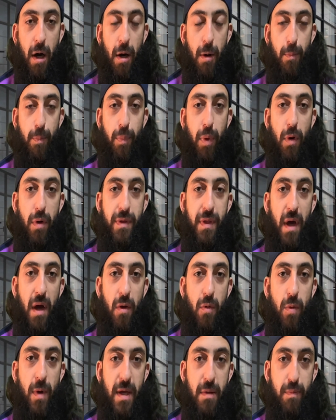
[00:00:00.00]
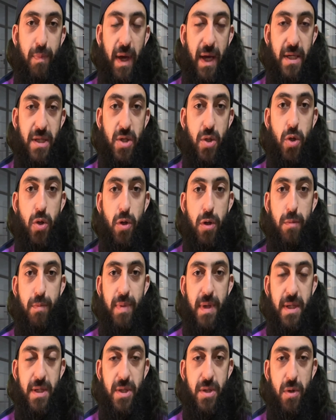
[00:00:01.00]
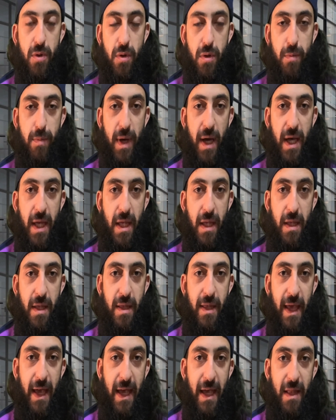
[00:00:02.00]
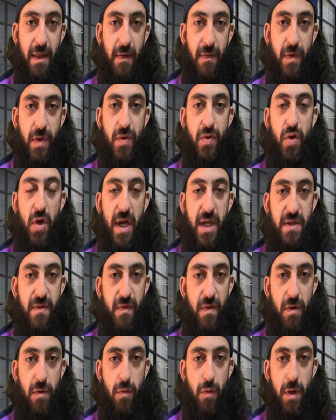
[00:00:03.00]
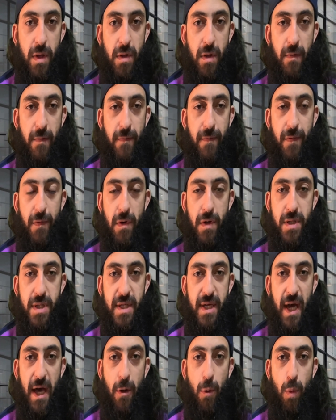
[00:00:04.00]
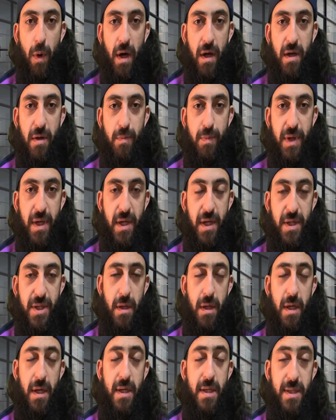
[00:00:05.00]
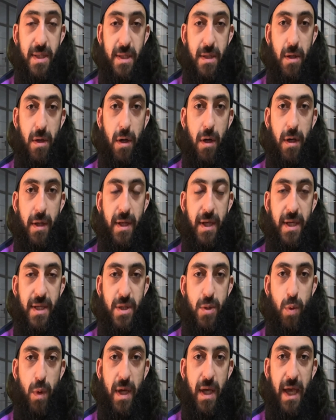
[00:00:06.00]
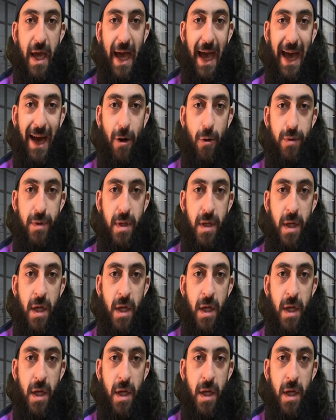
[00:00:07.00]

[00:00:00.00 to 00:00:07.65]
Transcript: Both our right backs could be sold by the end of the transfer window. First, Kyle Walker-Peters is on his way out